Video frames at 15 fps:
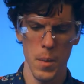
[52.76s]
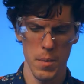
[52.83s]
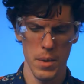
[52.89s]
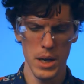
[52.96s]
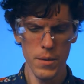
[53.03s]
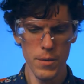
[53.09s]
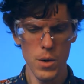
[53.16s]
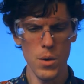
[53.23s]

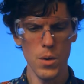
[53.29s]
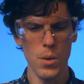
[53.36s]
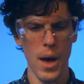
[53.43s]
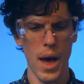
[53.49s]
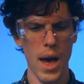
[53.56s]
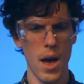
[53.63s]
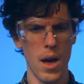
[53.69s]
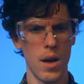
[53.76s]
But if you
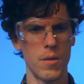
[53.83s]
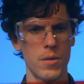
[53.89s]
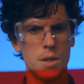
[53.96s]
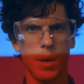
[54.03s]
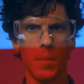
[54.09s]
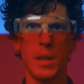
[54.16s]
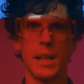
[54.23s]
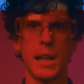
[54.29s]
have
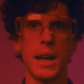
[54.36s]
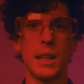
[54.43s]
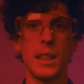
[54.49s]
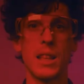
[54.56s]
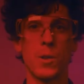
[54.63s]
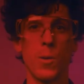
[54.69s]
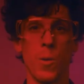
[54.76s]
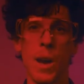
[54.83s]
something like
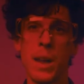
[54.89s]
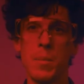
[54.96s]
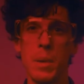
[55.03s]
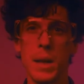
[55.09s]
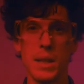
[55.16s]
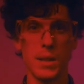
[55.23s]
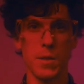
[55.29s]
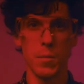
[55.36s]
this red
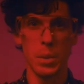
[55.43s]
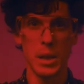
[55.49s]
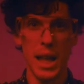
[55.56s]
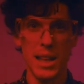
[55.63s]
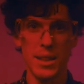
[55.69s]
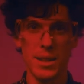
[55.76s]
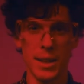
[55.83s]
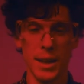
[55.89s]
piece of
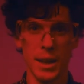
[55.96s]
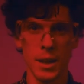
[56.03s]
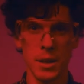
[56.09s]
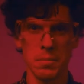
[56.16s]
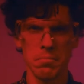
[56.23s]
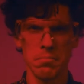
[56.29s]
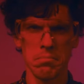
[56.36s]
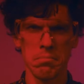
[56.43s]
plastic,
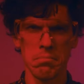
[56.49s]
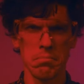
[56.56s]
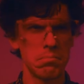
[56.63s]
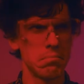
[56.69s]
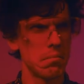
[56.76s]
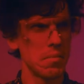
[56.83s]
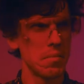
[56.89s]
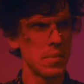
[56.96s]

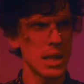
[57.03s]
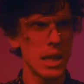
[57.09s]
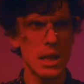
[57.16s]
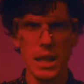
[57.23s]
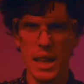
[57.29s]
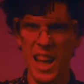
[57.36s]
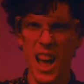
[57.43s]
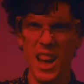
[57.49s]

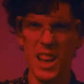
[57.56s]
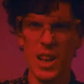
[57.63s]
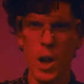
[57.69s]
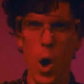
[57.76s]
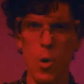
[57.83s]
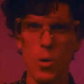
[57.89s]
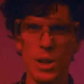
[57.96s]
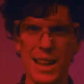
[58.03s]
Suddenly I can
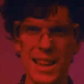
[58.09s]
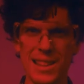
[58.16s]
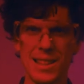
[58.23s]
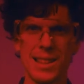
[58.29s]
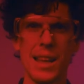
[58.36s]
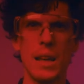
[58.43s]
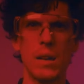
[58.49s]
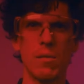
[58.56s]
only
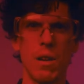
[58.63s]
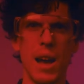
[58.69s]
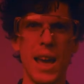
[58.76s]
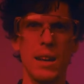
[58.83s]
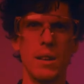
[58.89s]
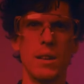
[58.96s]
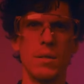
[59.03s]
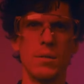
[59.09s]
see
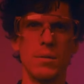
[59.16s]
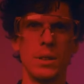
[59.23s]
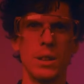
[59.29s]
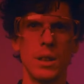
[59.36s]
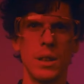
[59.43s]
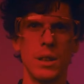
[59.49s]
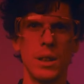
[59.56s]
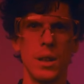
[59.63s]
red.
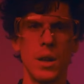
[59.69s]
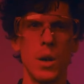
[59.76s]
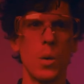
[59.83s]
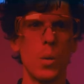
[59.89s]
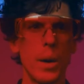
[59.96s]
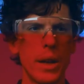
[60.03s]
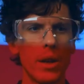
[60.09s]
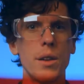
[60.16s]

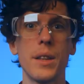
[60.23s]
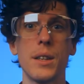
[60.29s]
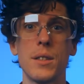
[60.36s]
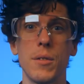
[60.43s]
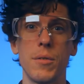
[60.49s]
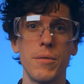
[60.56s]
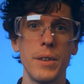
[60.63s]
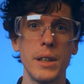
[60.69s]
We call this
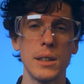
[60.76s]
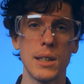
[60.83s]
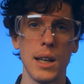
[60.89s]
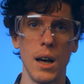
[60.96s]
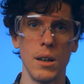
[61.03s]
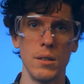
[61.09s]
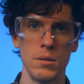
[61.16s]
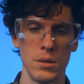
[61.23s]
a
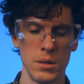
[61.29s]
filter.